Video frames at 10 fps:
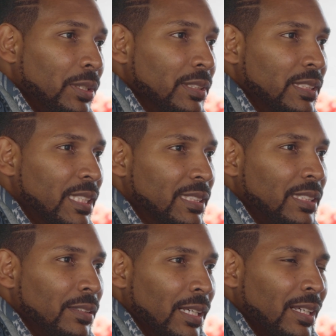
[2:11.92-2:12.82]
you hear sixty,
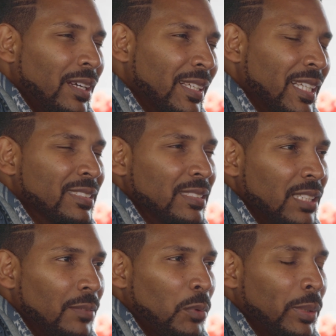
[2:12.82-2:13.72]
you're like, all right, that's
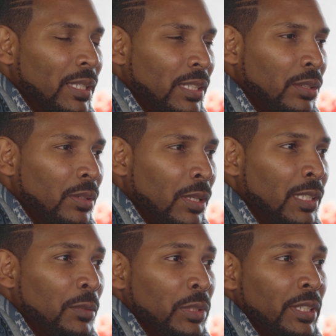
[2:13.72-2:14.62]
tough, but we can do it. And
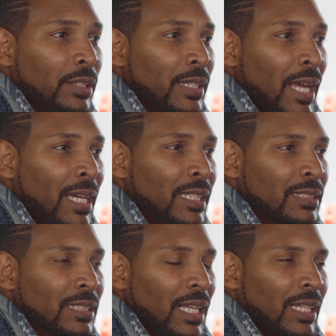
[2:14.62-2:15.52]
then when you hear ninety,
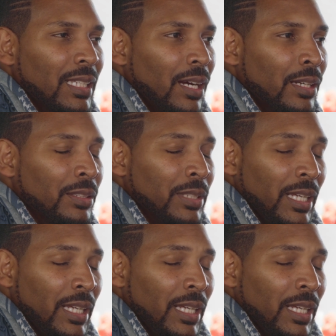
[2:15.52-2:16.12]
it's like, are you